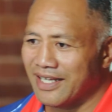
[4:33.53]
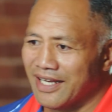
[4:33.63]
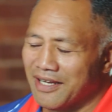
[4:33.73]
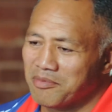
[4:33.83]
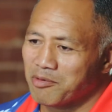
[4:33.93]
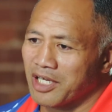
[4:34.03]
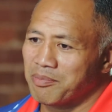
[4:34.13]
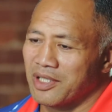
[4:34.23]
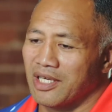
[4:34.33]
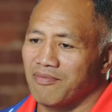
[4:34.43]
The
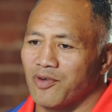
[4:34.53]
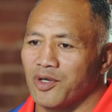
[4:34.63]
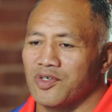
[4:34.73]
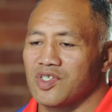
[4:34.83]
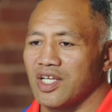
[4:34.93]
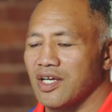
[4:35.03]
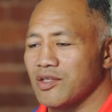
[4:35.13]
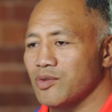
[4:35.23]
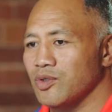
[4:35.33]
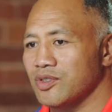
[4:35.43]
rugby came first, and I
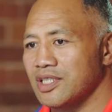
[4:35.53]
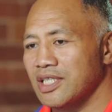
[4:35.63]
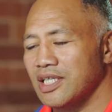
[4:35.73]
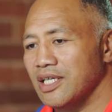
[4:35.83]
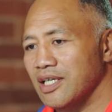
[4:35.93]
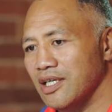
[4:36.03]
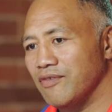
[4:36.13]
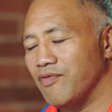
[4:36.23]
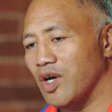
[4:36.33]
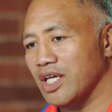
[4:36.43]
thought,
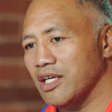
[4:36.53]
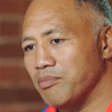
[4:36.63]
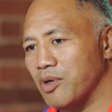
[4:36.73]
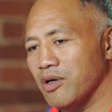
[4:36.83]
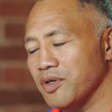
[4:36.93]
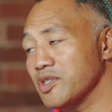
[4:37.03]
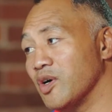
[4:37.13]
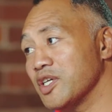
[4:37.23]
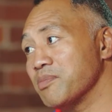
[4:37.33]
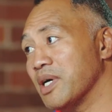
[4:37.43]
if I can
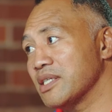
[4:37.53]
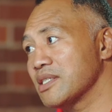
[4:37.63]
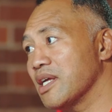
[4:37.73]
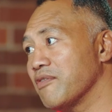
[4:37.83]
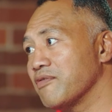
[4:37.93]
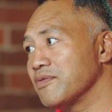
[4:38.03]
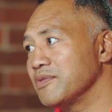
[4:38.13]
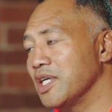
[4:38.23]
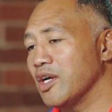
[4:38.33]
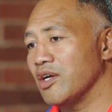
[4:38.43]
prioritize my stuff,
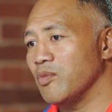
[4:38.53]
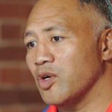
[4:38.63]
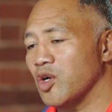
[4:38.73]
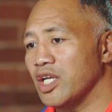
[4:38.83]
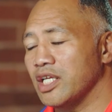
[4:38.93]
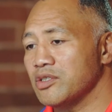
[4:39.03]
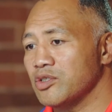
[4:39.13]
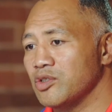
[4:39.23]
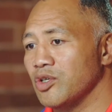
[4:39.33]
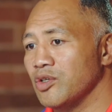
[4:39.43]
what I needed
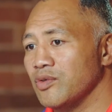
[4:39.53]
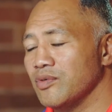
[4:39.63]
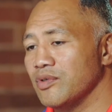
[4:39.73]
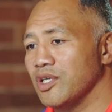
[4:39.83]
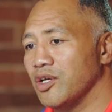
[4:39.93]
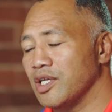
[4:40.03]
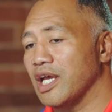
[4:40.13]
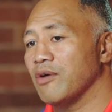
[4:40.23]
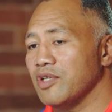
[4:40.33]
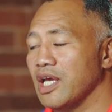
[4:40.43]
to do, no
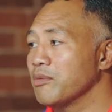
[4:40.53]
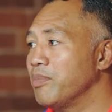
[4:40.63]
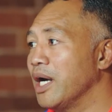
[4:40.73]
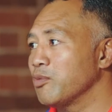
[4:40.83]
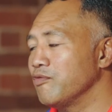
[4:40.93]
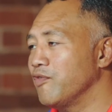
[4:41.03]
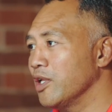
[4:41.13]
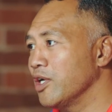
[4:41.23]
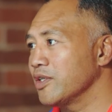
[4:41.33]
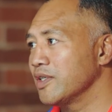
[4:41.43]
doubt the other part will follow.